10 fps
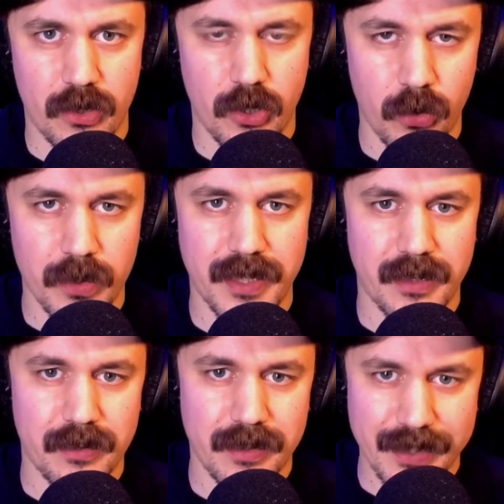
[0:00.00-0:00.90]
Owen,
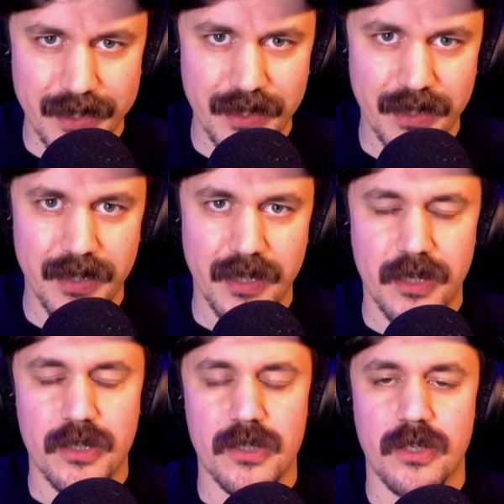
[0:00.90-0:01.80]
and Klieg
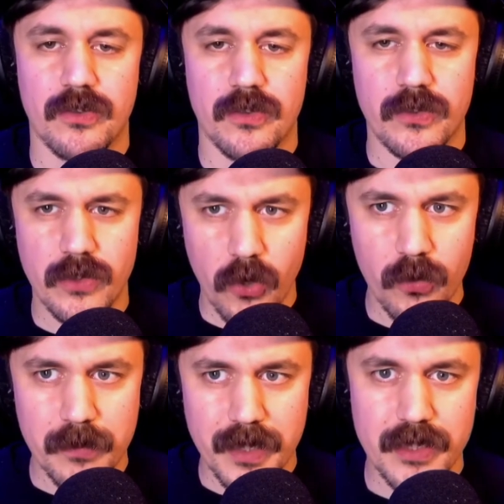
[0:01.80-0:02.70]

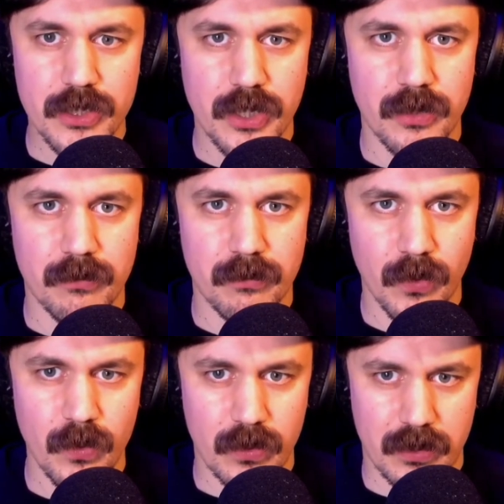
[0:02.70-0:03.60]
so much
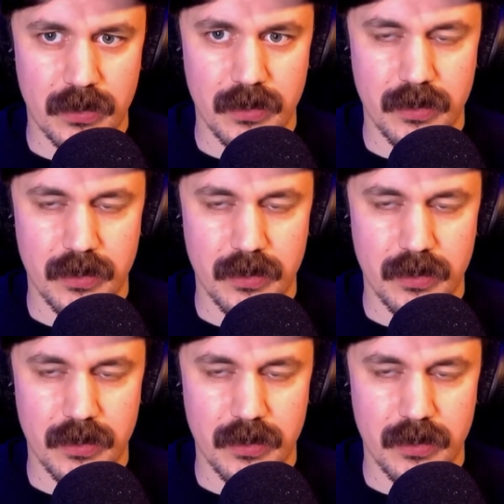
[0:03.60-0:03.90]
more.